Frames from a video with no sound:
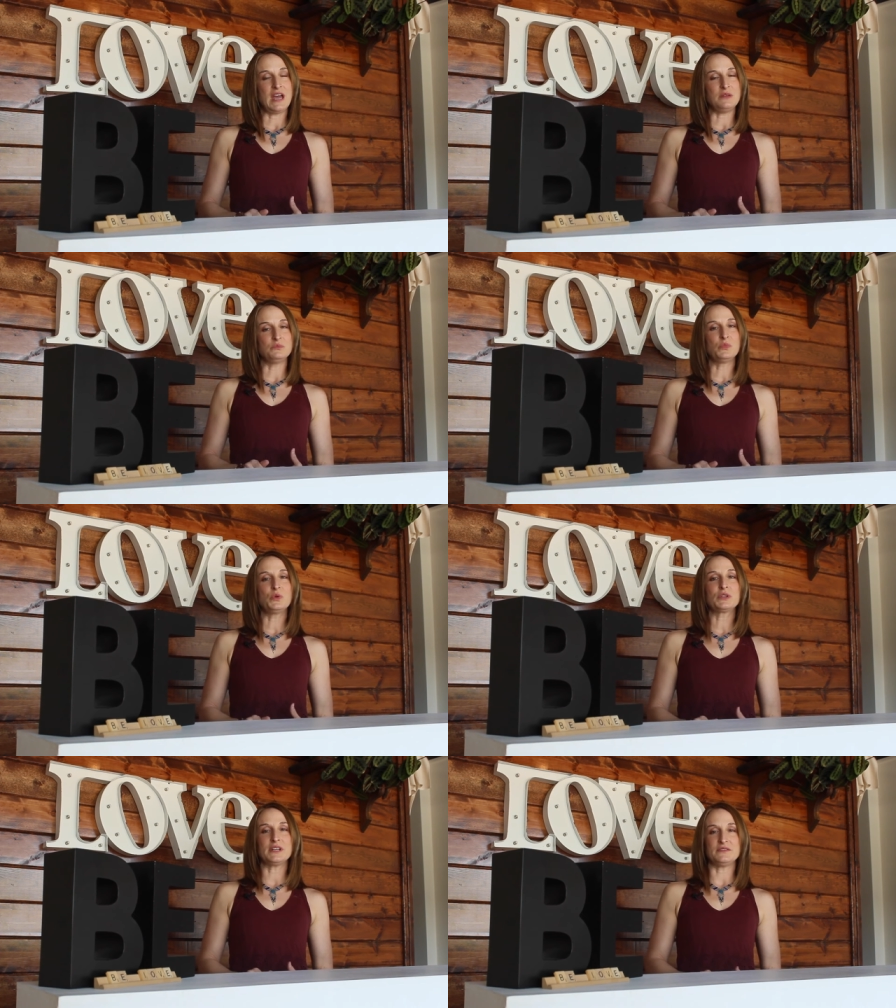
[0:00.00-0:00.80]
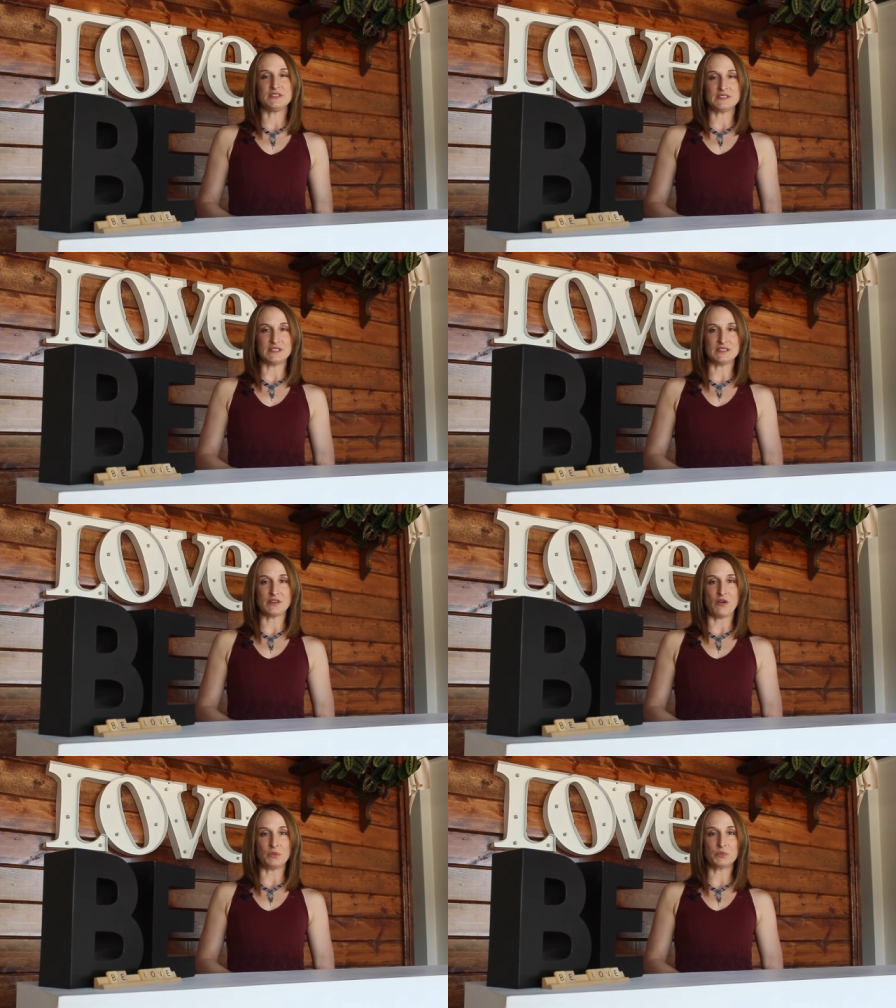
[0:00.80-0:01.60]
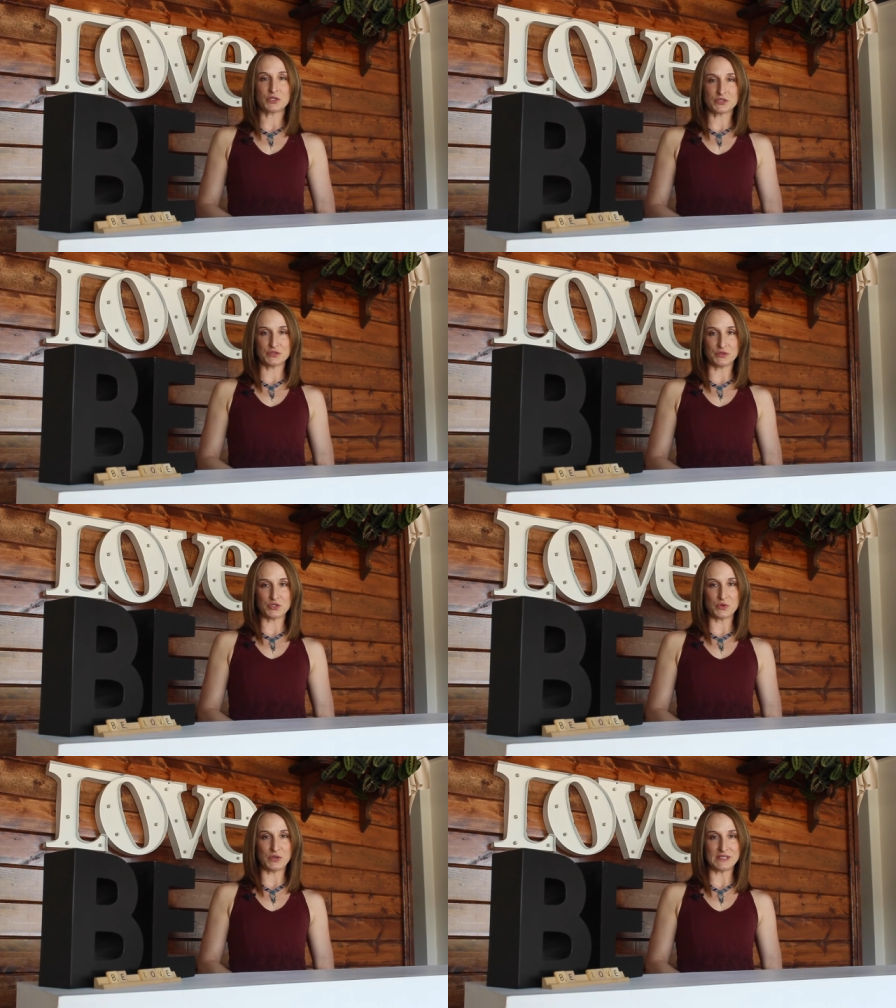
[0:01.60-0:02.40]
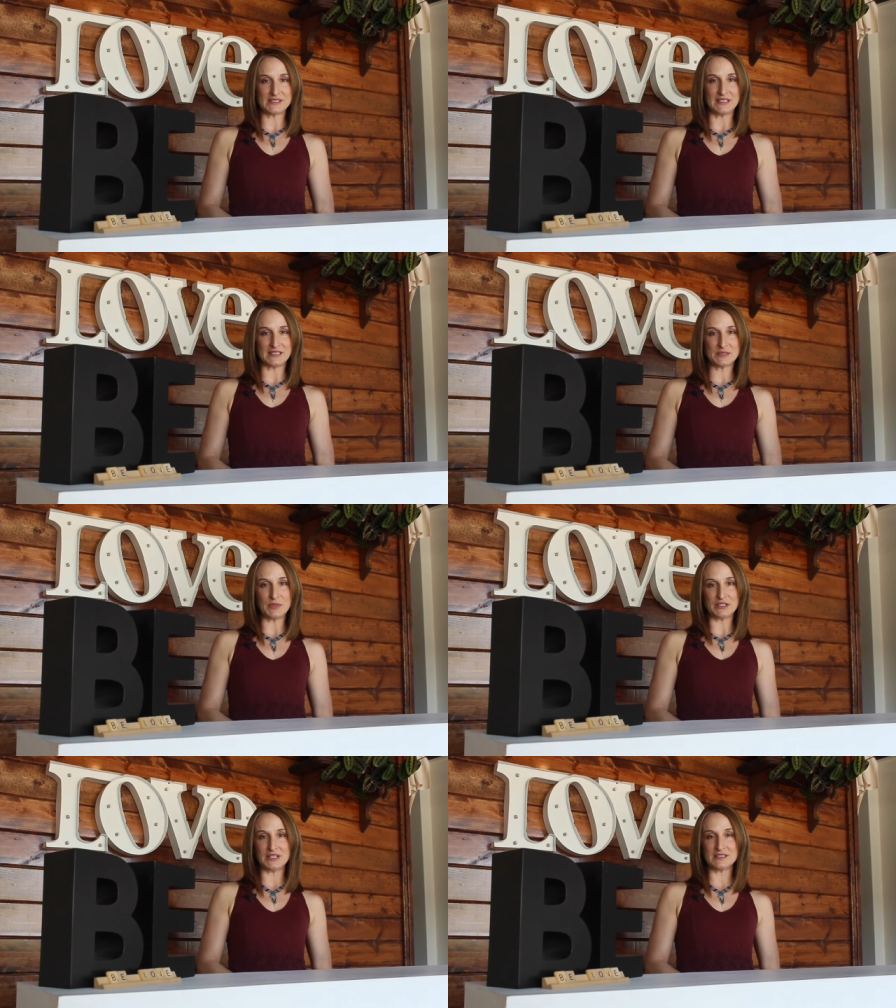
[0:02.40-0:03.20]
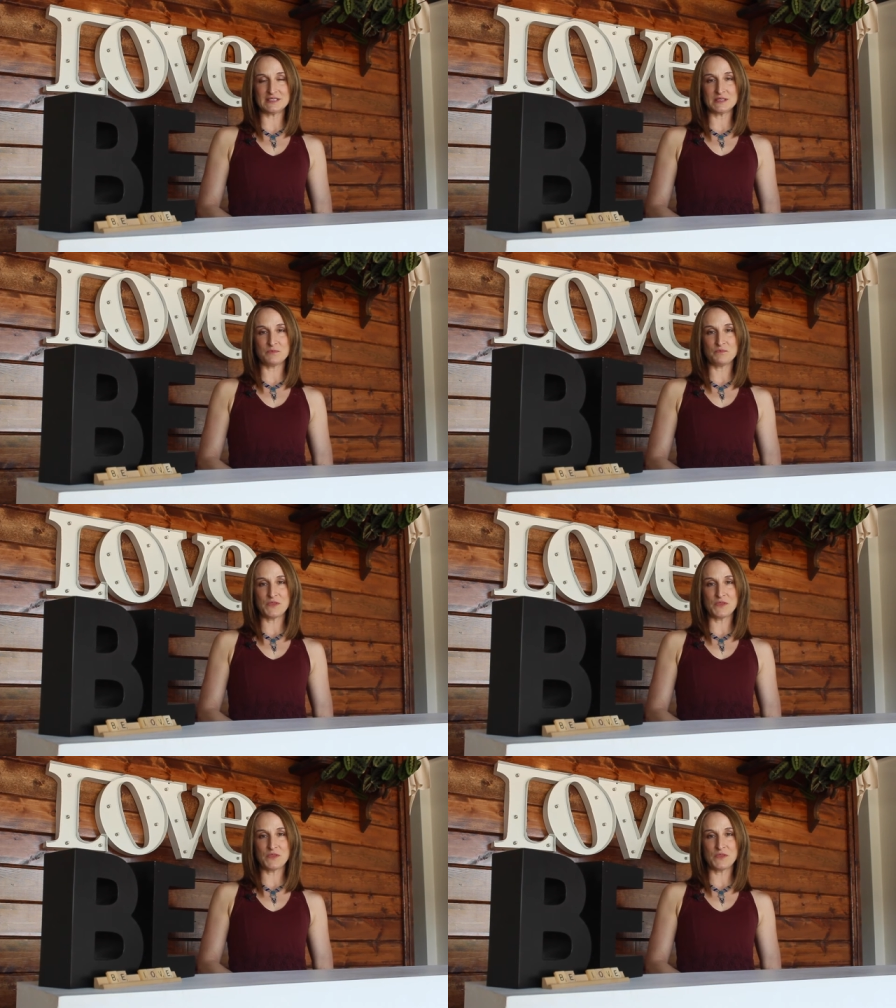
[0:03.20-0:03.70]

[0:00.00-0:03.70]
and more emphasis on personal choice and experience.